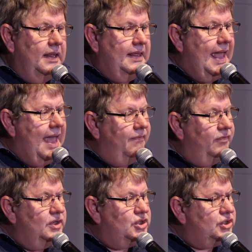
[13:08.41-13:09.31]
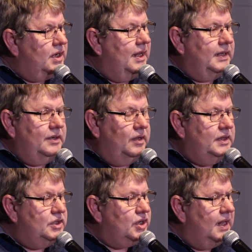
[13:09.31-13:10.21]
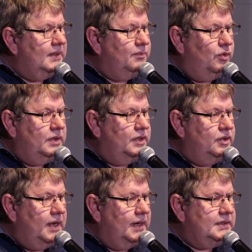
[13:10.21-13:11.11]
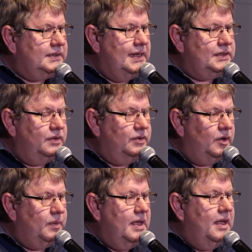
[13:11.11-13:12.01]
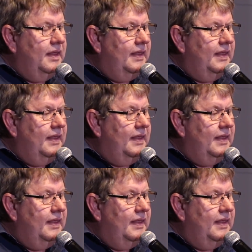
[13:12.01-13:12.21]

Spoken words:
The average child, not the child born in the United States or Europe,